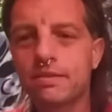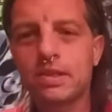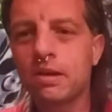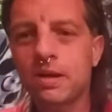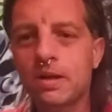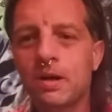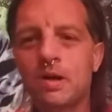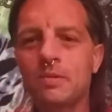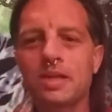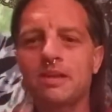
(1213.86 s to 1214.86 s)
you're gonna
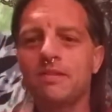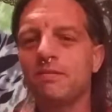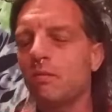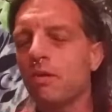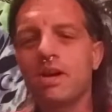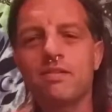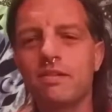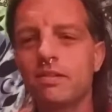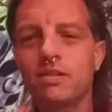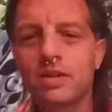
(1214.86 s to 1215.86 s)
call me, whatever.
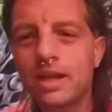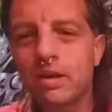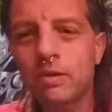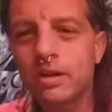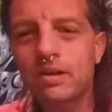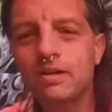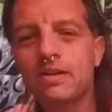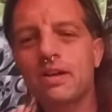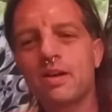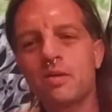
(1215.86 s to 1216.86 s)
And I don't care.
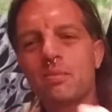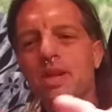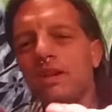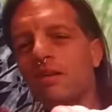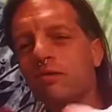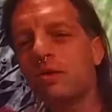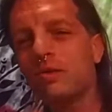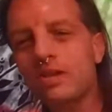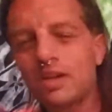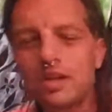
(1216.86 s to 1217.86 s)
But I love
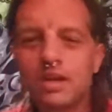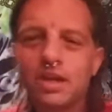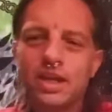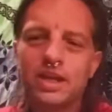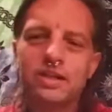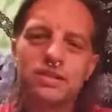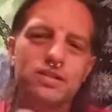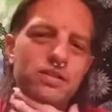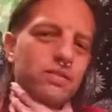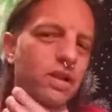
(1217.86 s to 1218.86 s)
you,
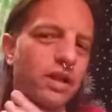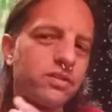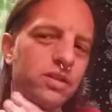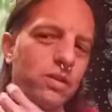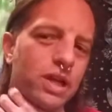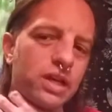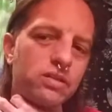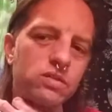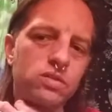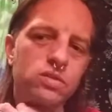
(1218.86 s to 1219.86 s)
and I'll see you
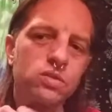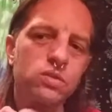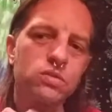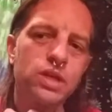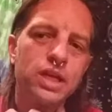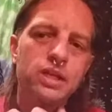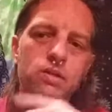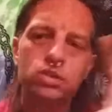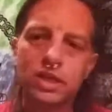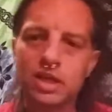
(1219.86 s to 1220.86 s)
guys soon. And
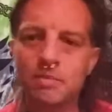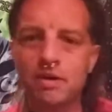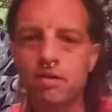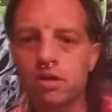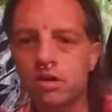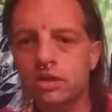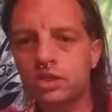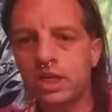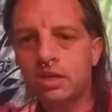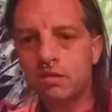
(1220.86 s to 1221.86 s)
go check out my log
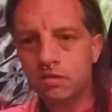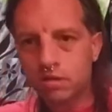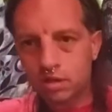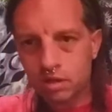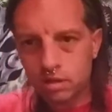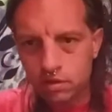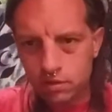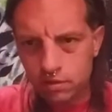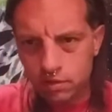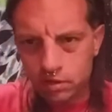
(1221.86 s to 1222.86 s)
channel. And
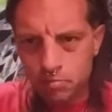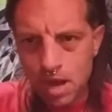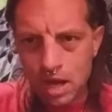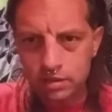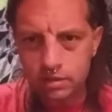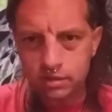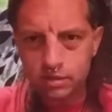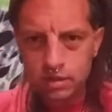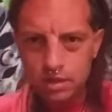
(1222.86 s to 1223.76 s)
these boxes,